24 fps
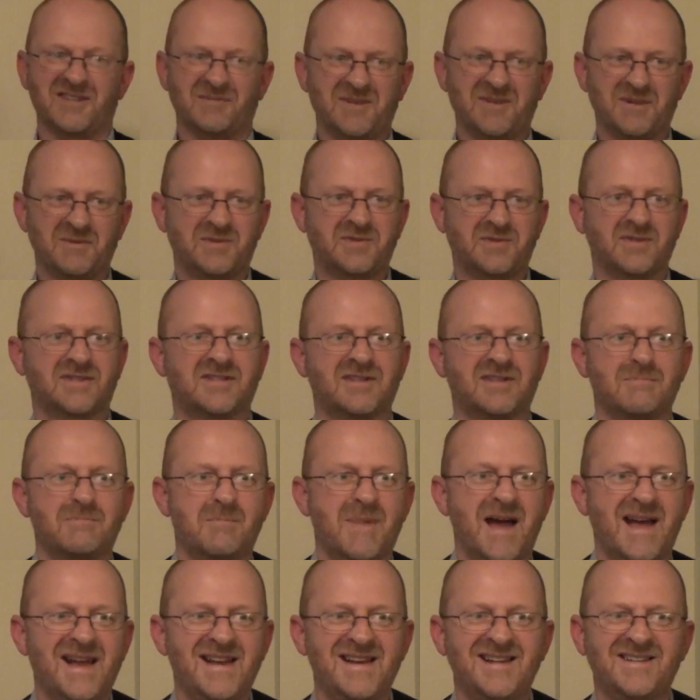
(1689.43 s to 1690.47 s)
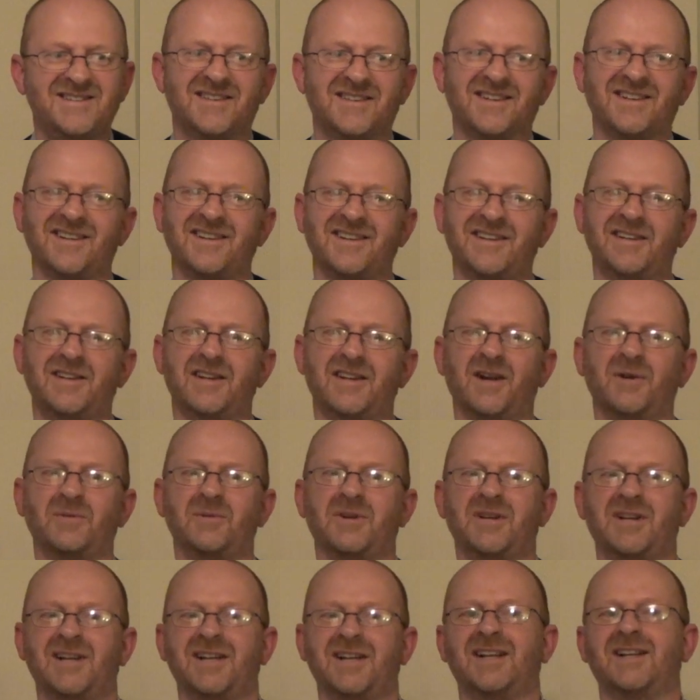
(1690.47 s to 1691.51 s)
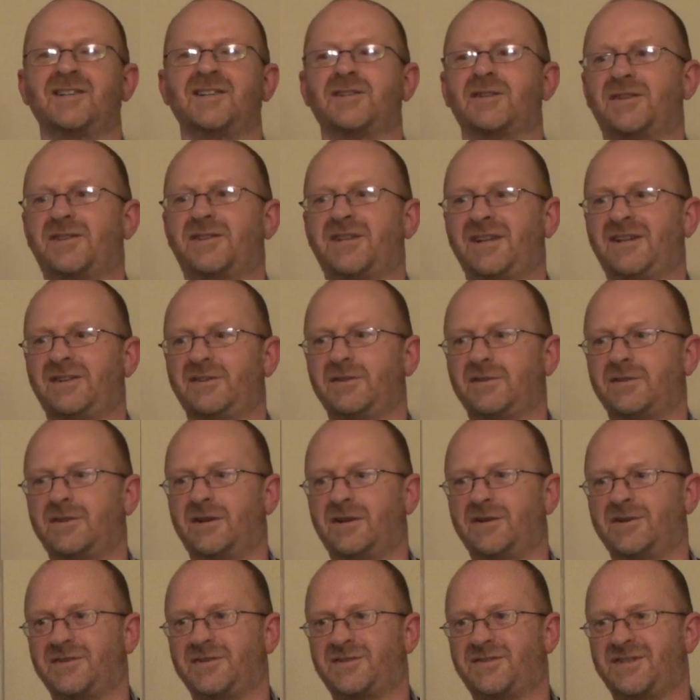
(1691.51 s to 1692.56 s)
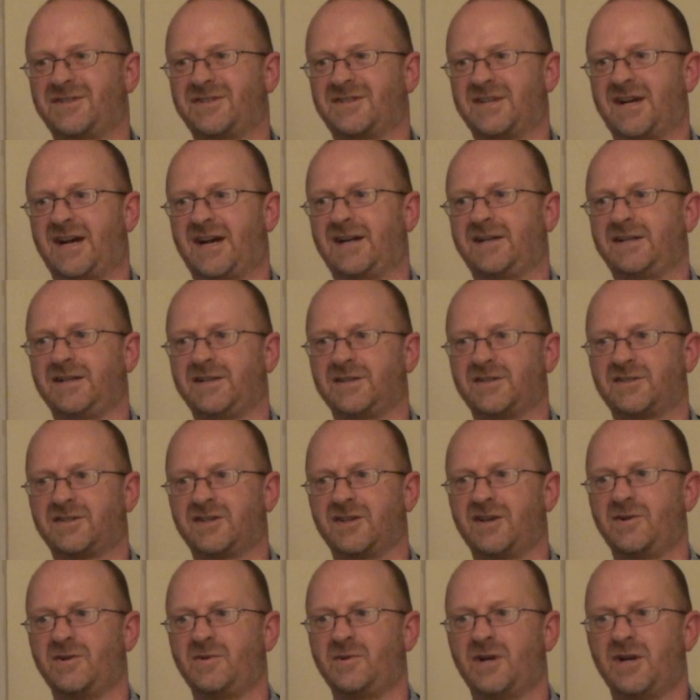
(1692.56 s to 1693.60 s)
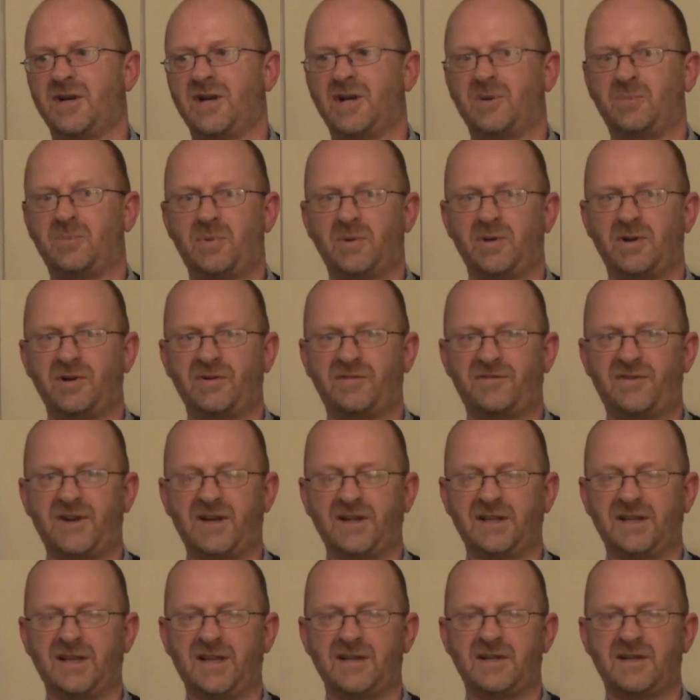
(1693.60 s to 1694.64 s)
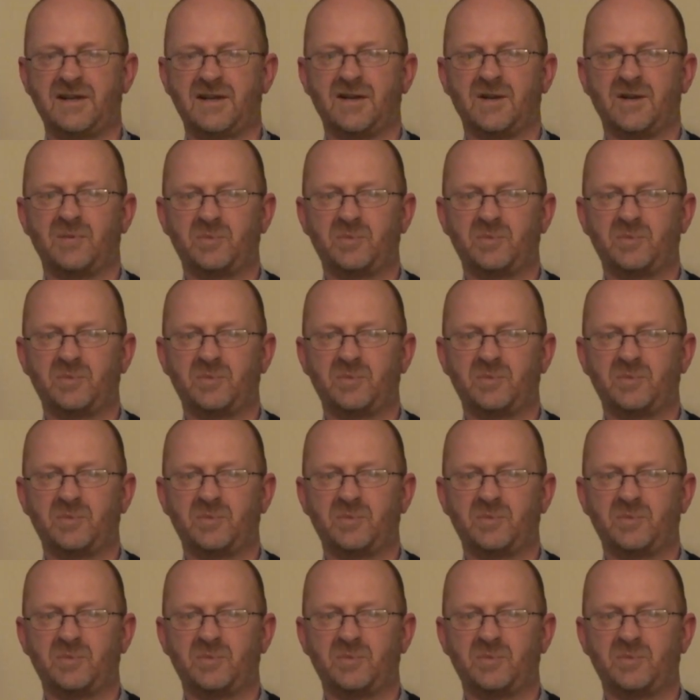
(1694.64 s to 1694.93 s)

I mean, it was just amazing, you know, to think that God has designed it so perfectly.